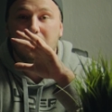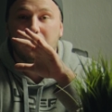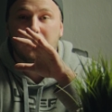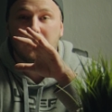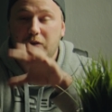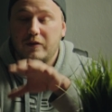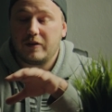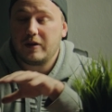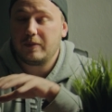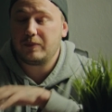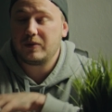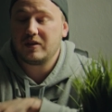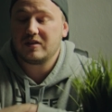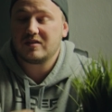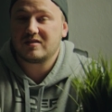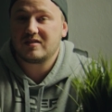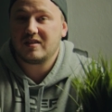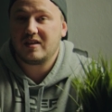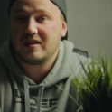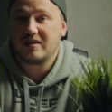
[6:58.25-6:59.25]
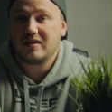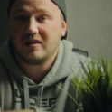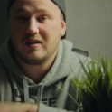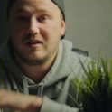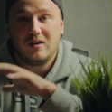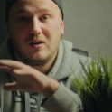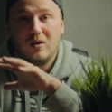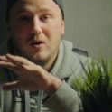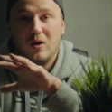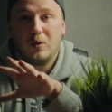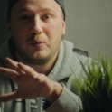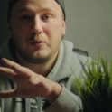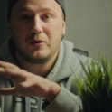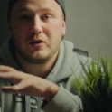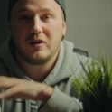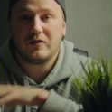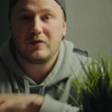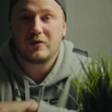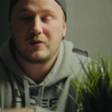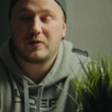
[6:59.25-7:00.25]
But with that being said, hope
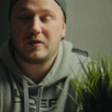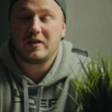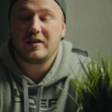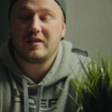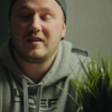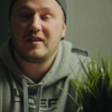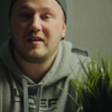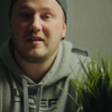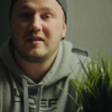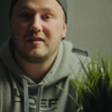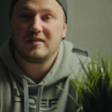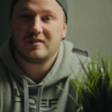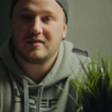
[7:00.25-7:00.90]
you have a great day.